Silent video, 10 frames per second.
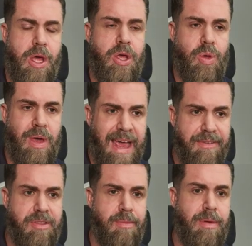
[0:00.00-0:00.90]
You
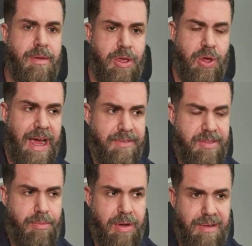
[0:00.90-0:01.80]
have to
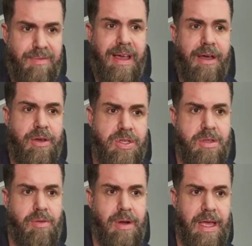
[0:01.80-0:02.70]
bring value to
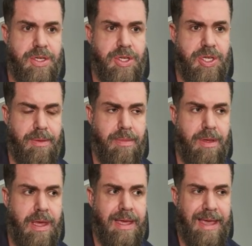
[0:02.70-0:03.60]
the relationship.
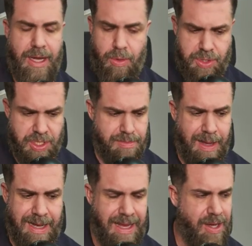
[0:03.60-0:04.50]
Okay, not just
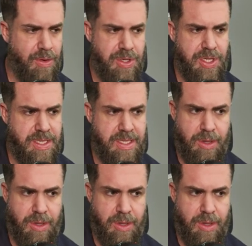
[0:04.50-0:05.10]
money, not just